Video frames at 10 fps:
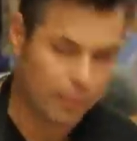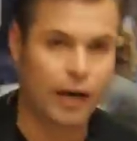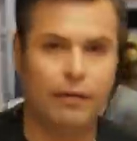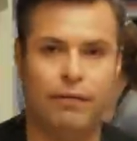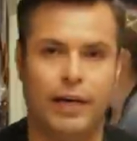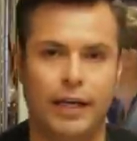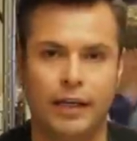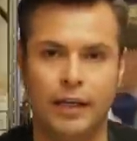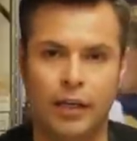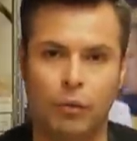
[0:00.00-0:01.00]
the
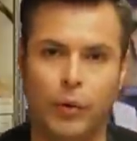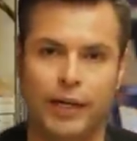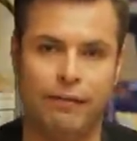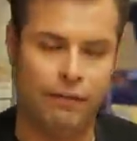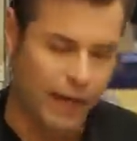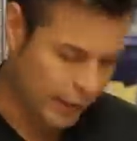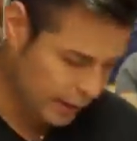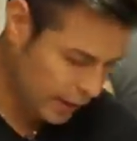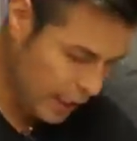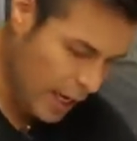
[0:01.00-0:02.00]
butterfly wing
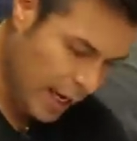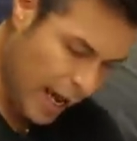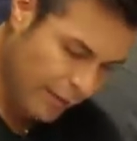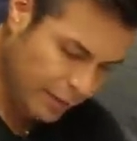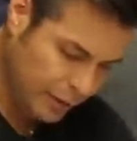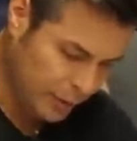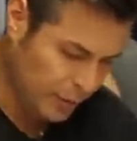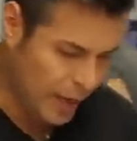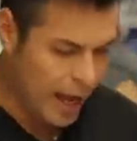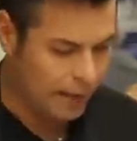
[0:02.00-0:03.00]
effect. After you
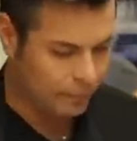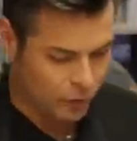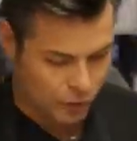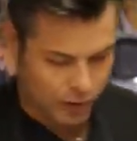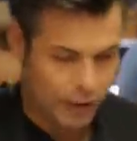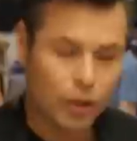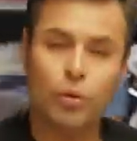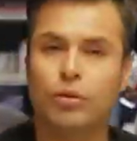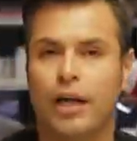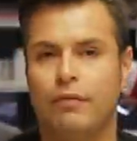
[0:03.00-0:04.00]
do that, you let it
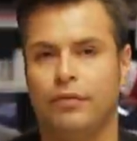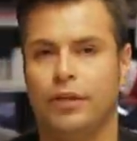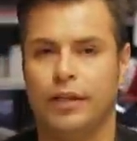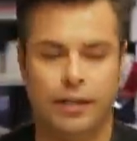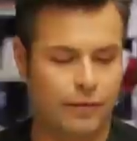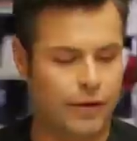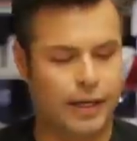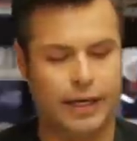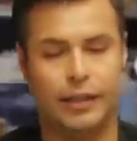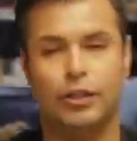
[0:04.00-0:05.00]
cool down for a little
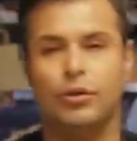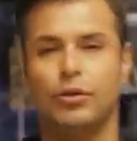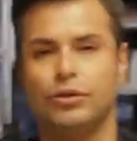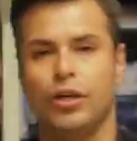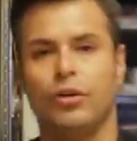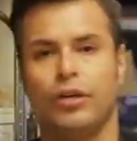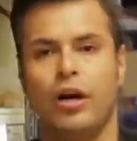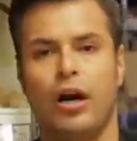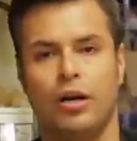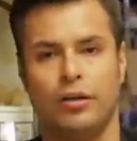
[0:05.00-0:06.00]
bit, and then you use the other
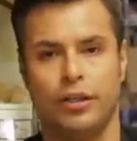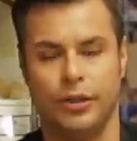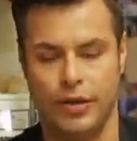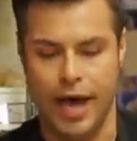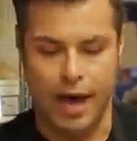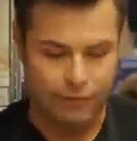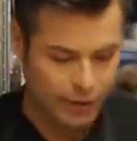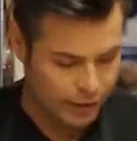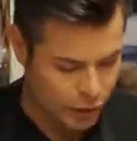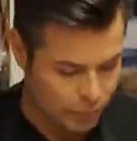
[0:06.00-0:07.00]
color that you have,
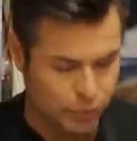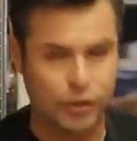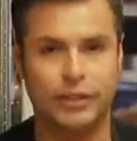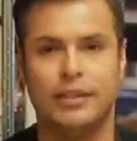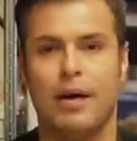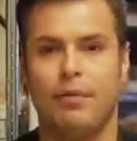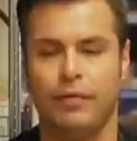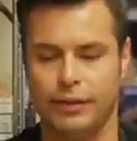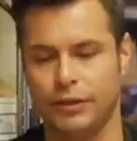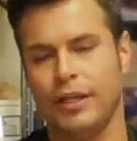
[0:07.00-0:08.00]
and then you put it on top
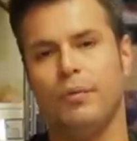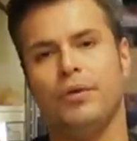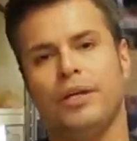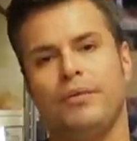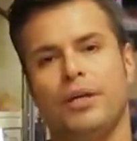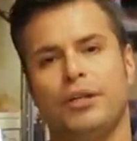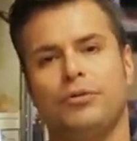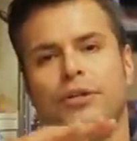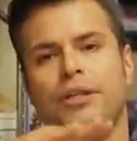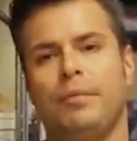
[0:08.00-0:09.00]
of it. So that will give you a
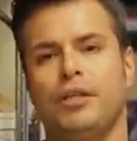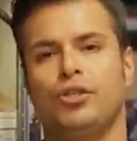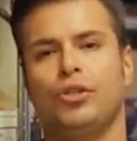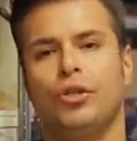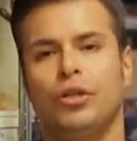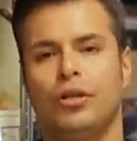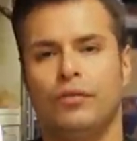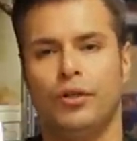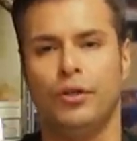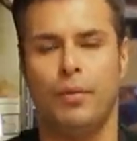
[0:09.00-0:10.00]
three-dimensional
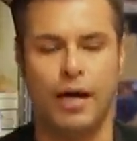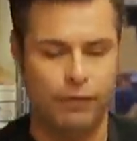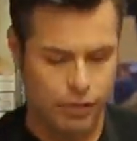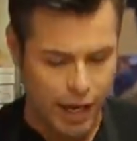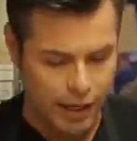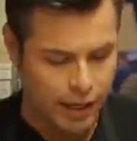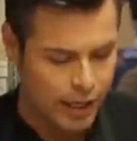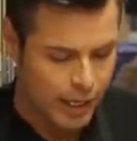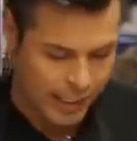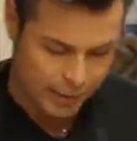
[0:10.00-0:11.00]
look for your butterfly,
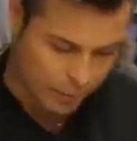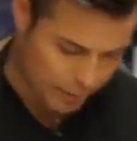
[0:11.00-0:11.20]
and it will